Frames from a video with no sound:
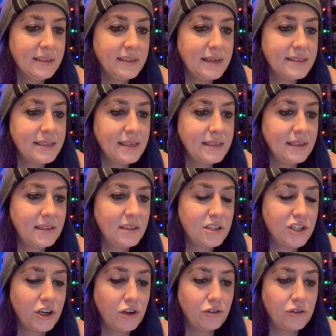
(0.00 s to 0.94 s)
They said that
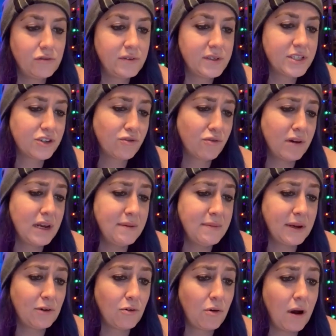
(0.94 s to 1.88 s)
the children would
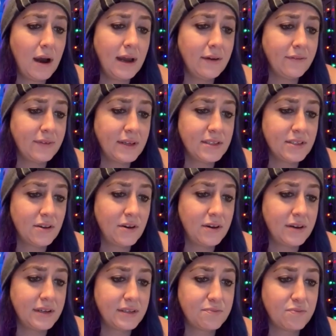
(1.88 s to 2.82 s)
scream and cry if they
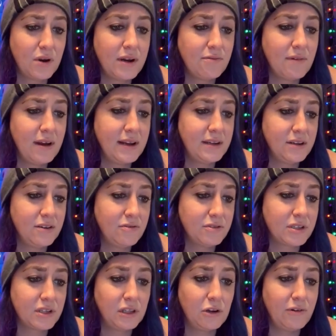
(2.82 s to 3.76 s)
saw his bright red
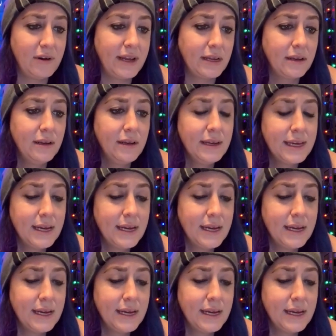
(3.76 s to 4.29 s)
nose glowing.